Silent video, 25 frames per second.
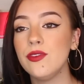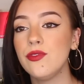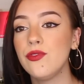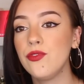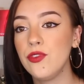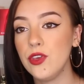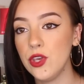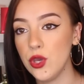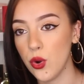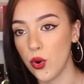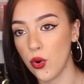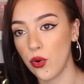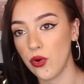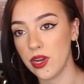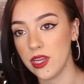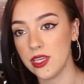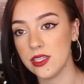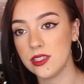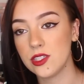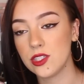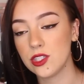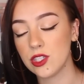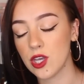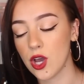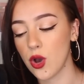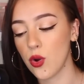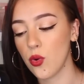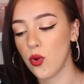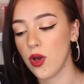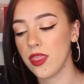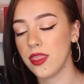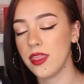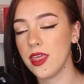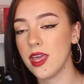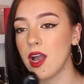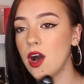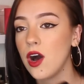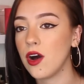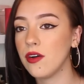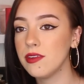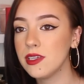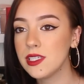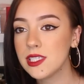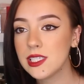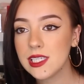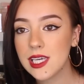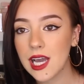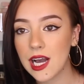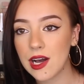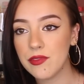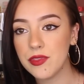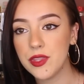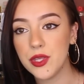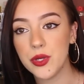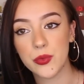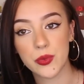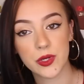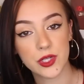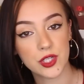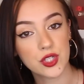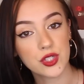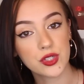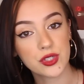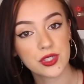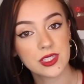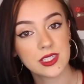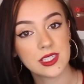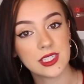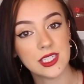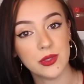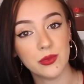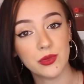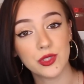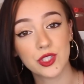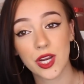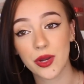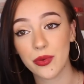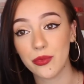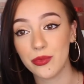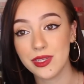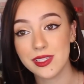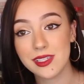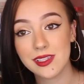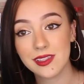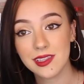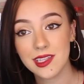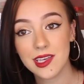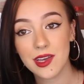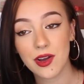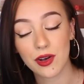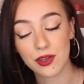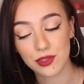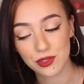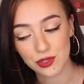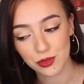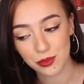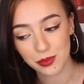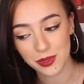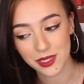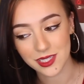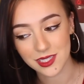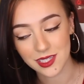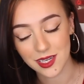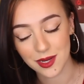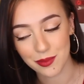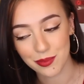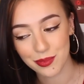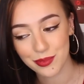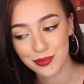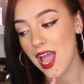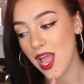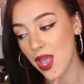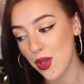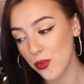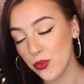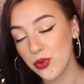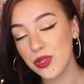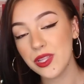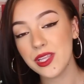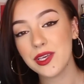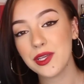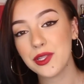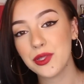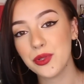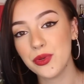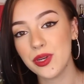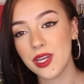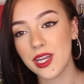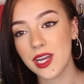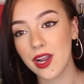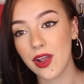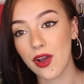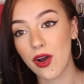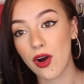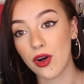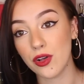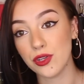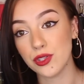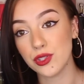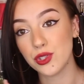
Fiori. So they obviously have the original C, which I recently also picked up and will include in a haul